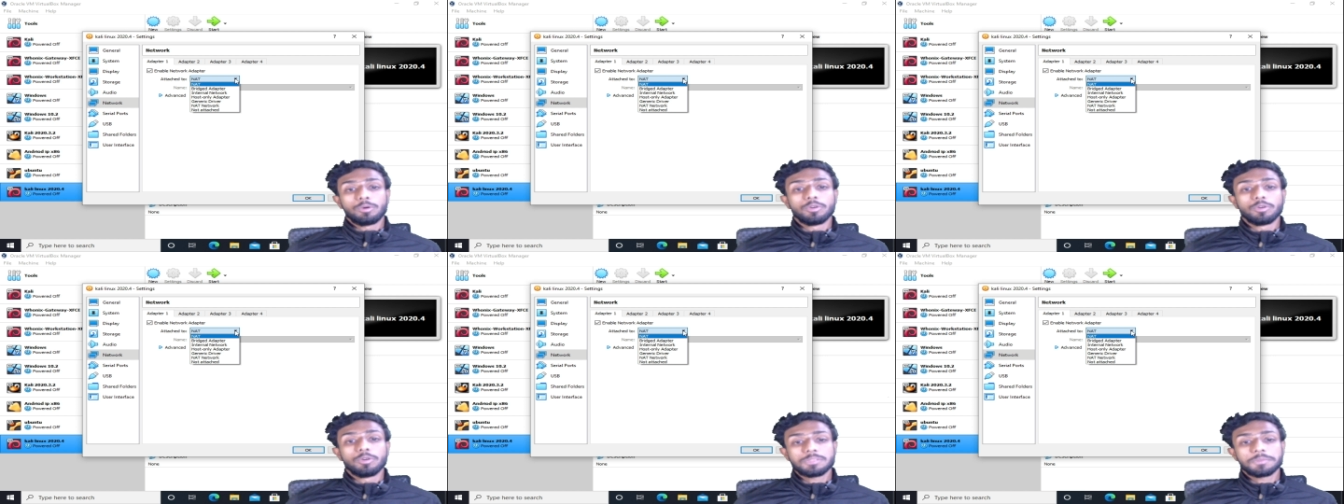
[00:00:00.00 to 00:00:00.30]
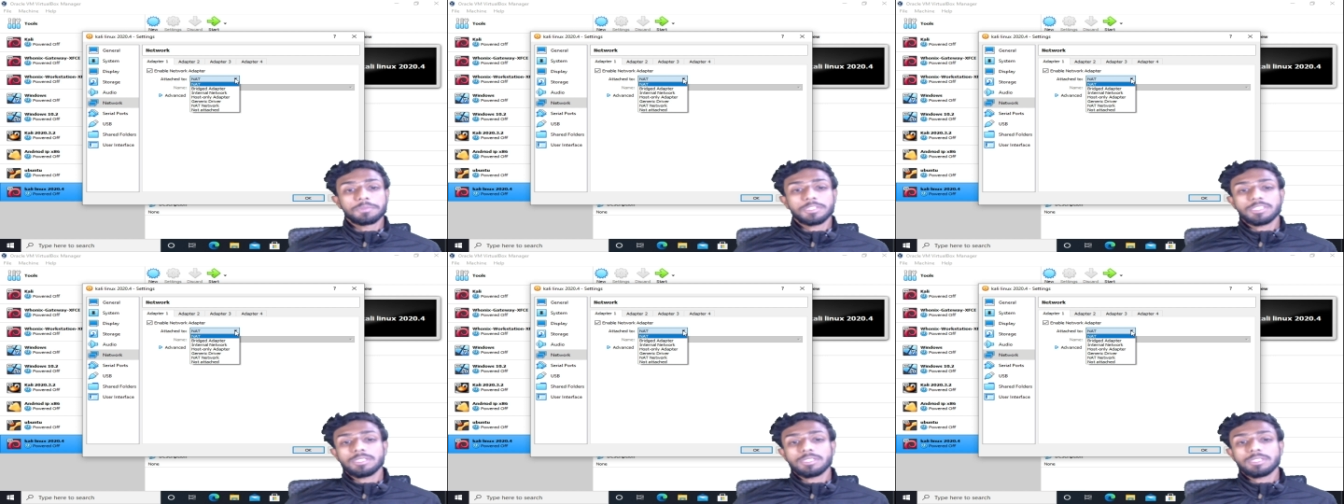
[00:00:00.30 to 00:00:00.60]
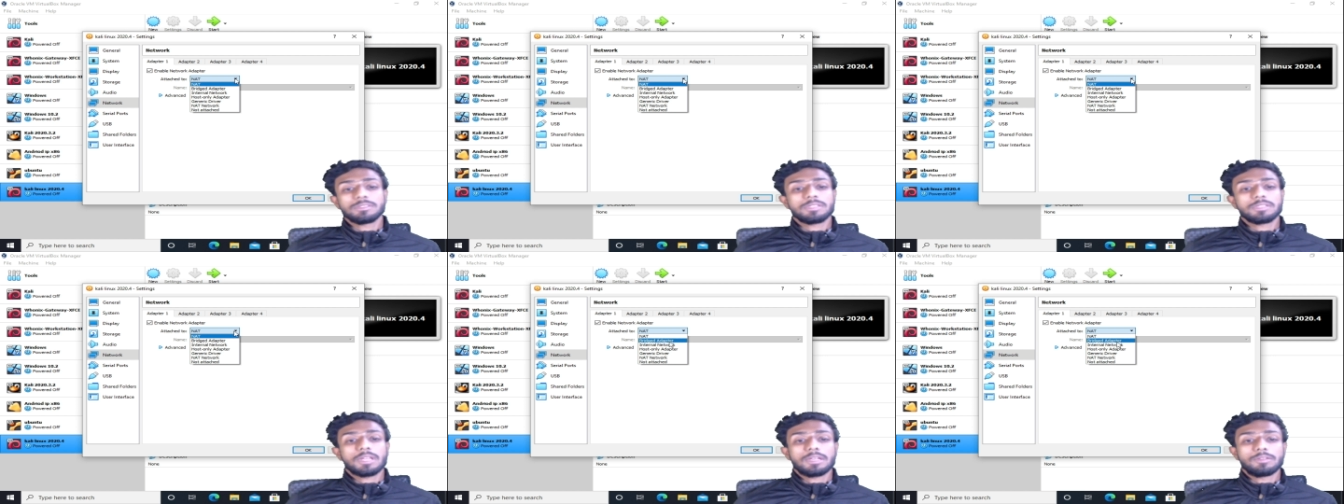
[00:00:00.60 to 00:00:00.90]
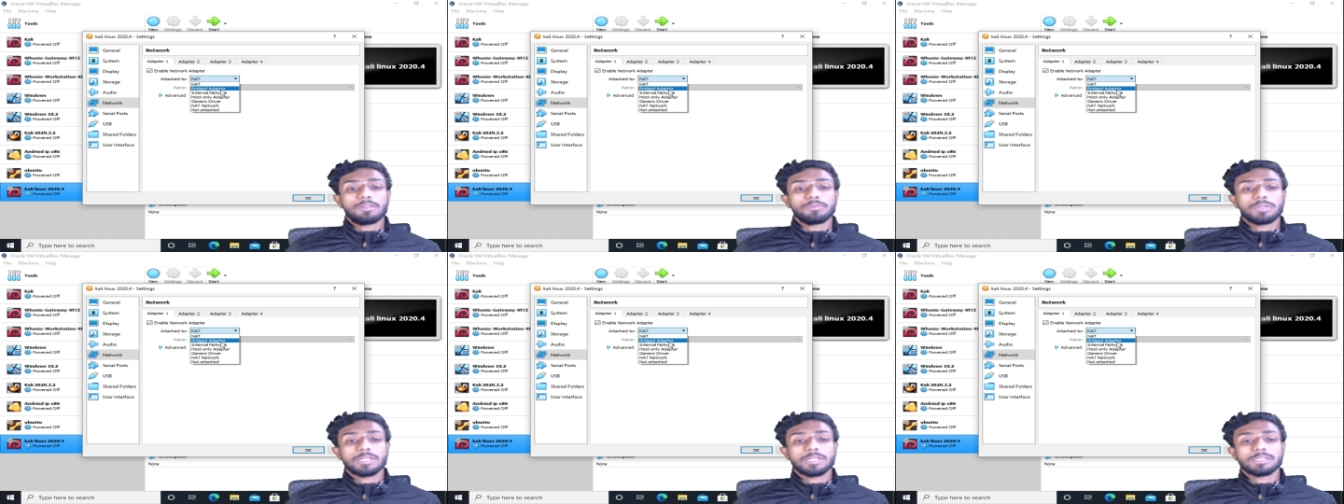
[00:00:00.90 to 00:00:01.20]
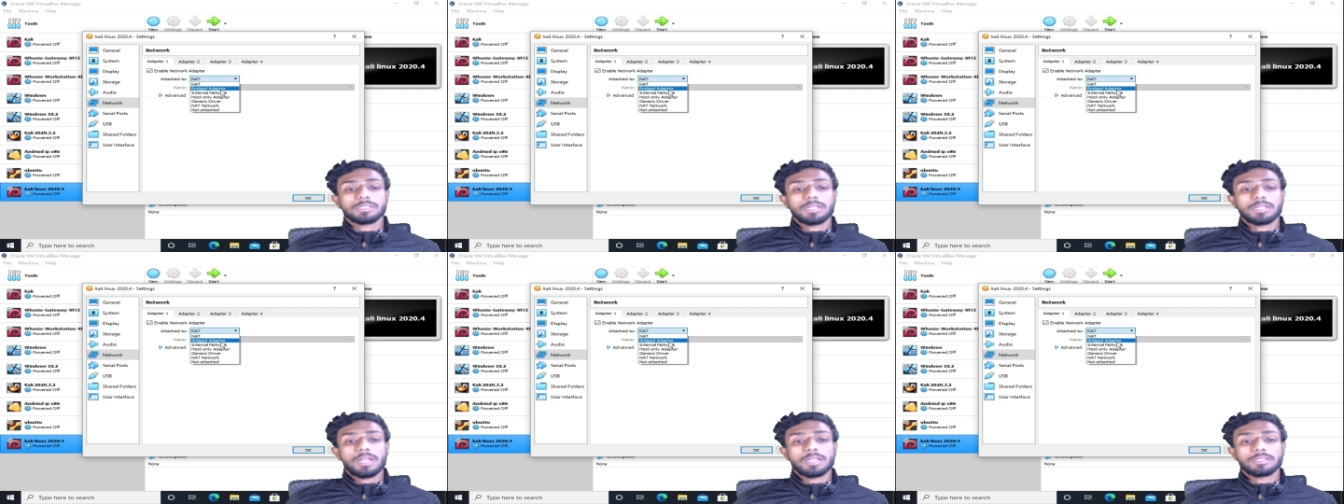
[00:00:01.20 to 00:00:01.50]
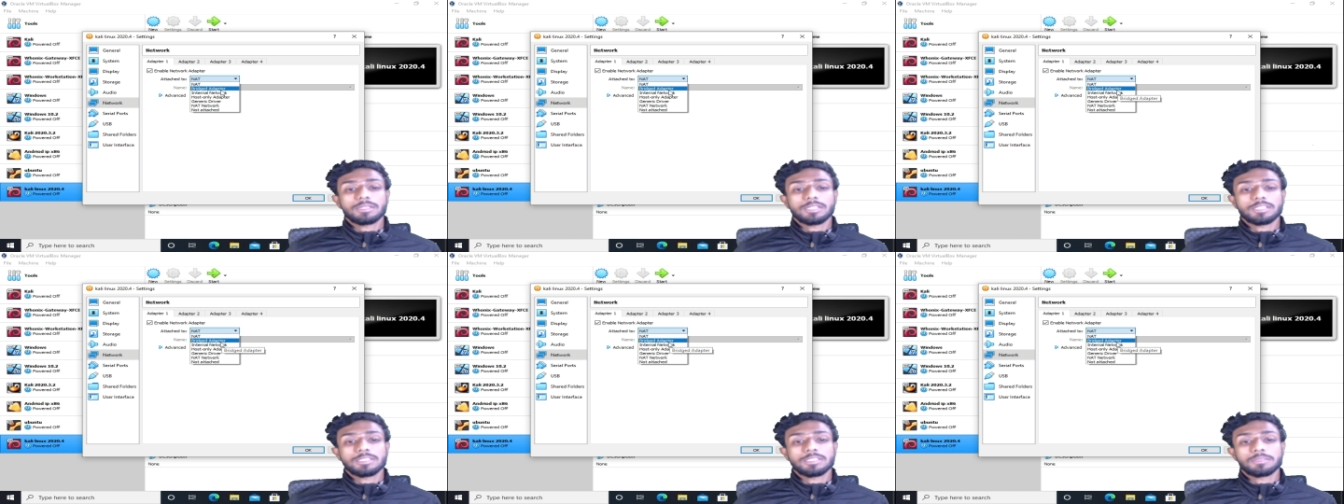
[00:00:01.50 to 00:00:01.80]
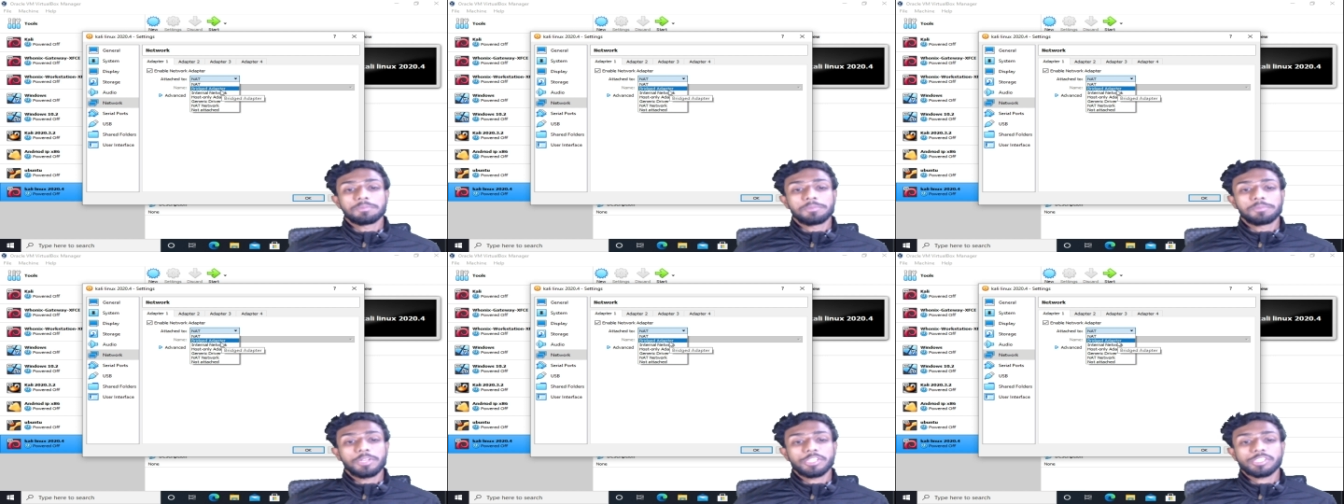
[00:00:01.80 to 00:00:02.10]
host machines then you can select this
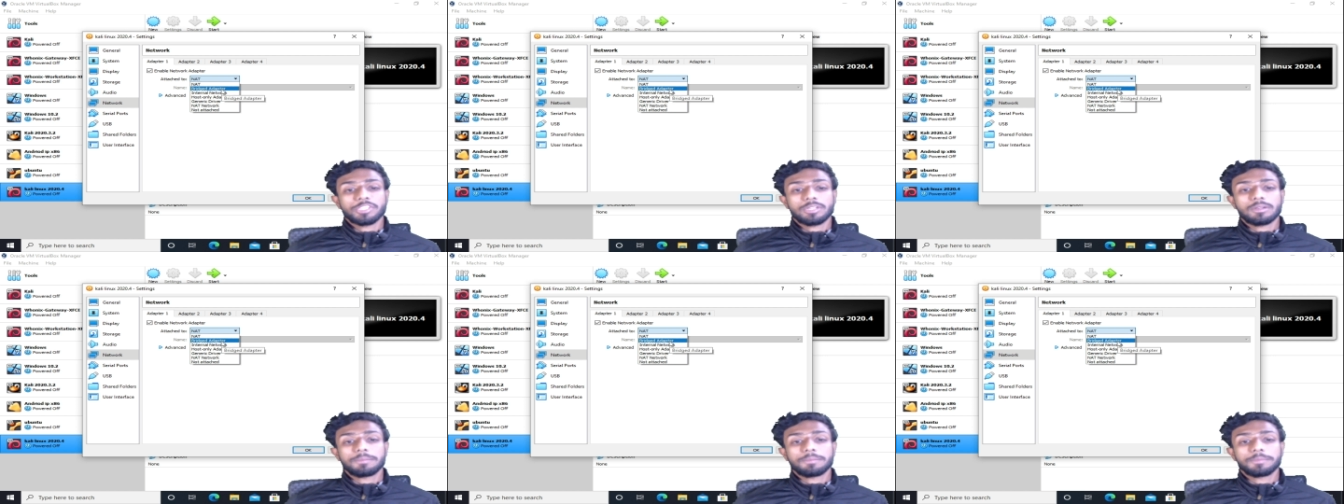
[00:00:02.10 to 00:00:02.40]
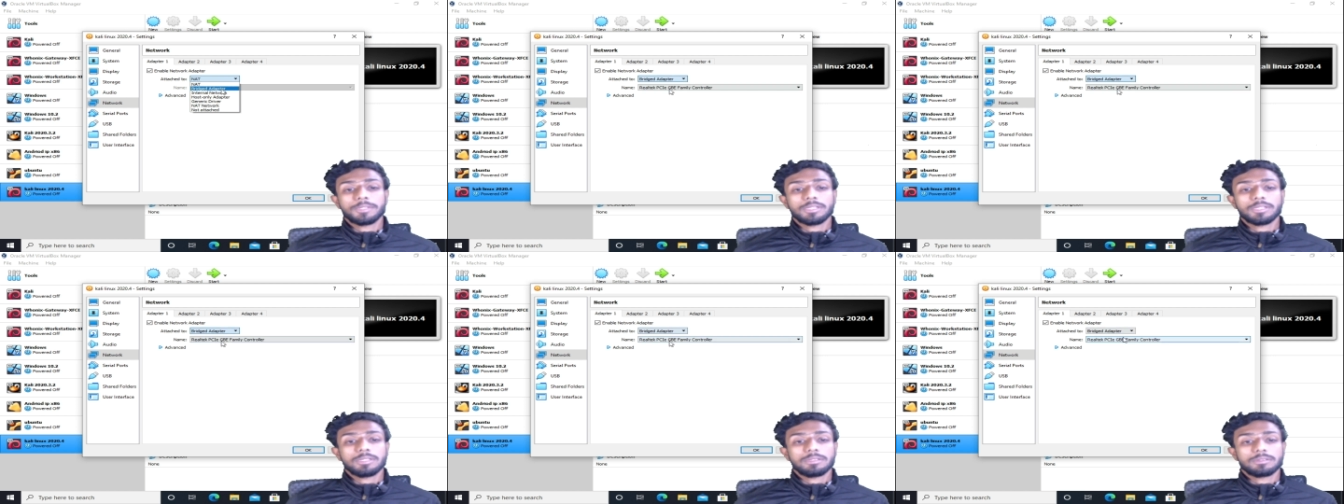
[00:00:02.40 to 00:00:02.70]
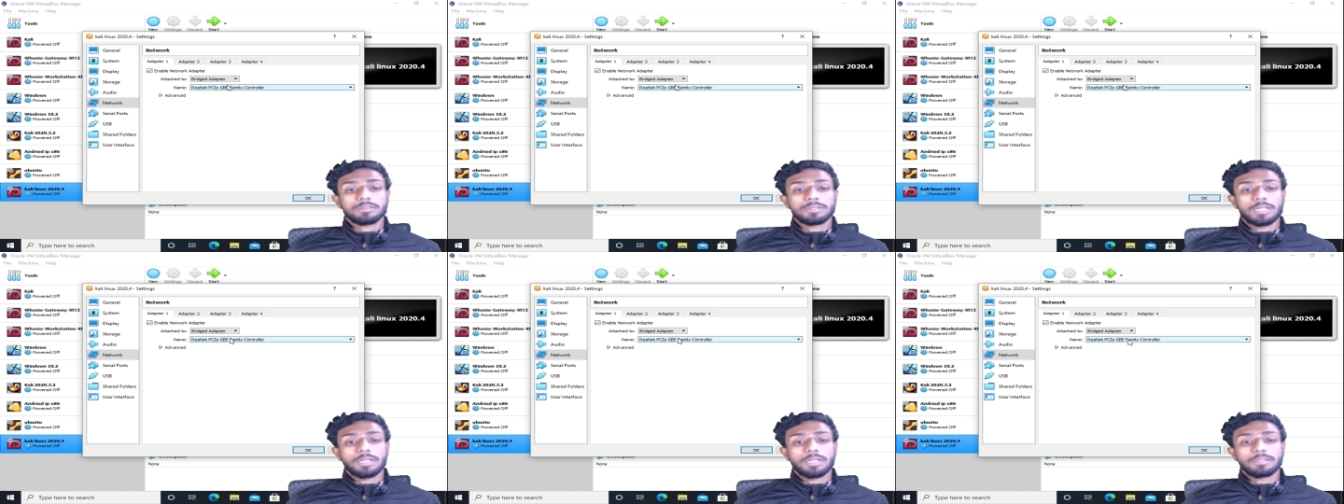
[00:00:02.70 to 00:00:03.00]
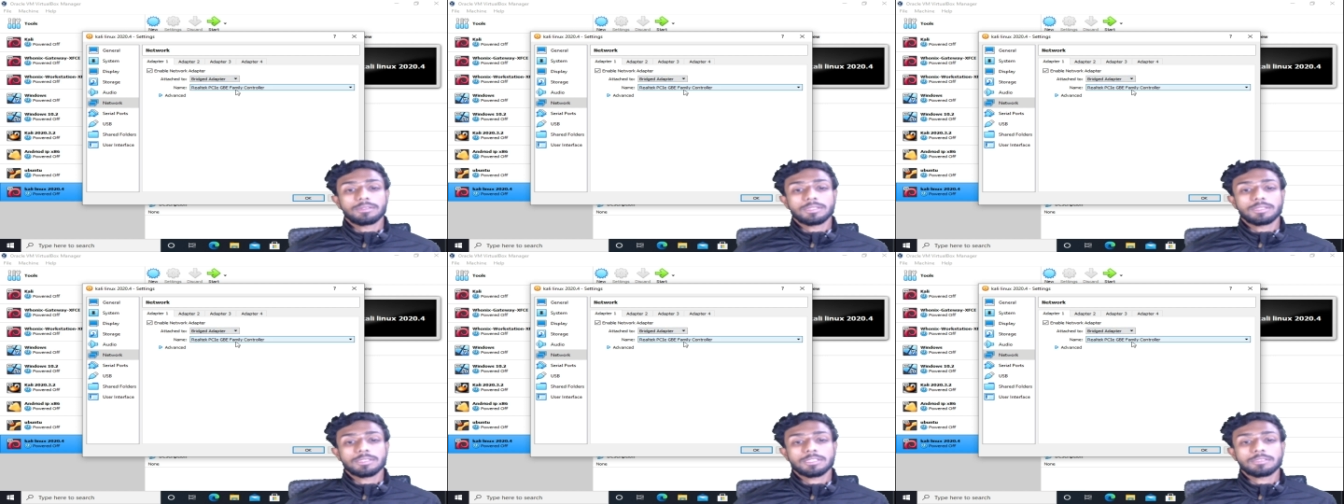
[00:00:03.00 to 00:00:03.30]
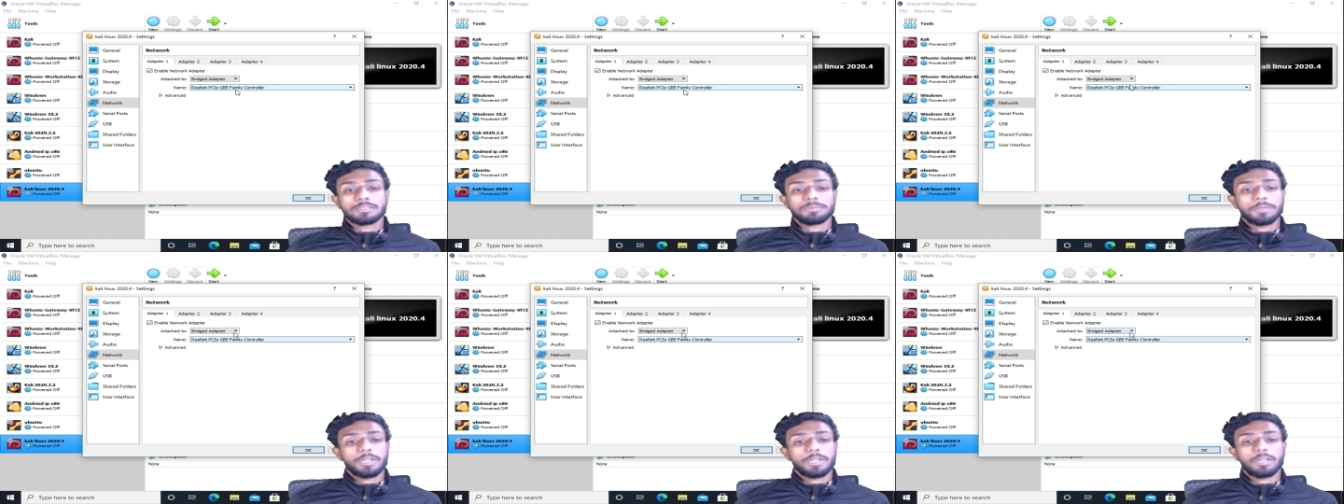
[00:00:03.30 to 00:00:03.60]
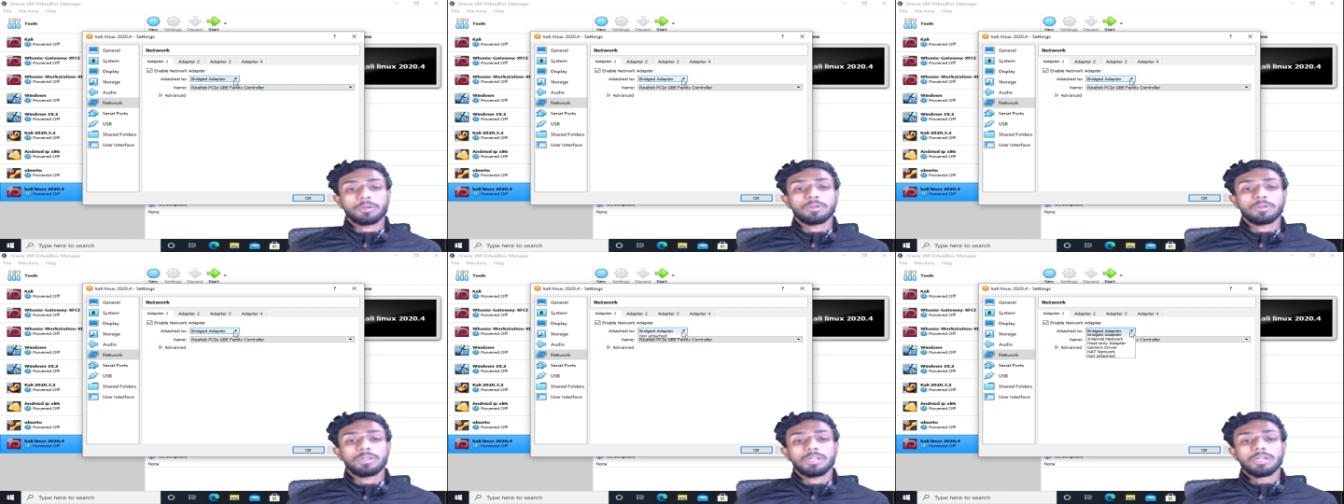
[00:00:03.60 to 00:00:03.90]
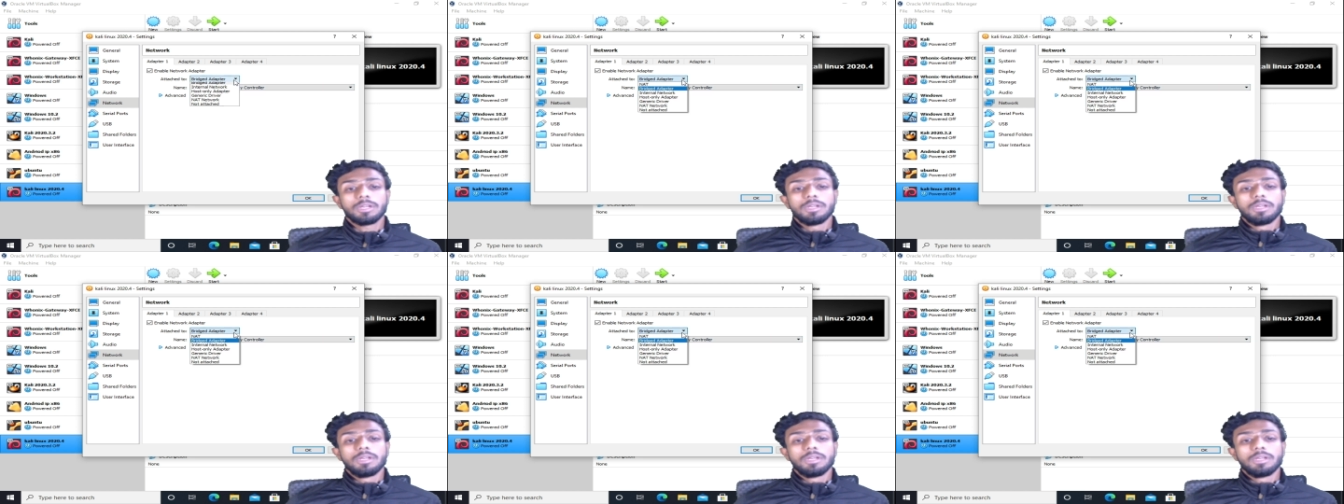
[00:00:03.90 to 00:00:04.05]
bridge adapter like this is pretty good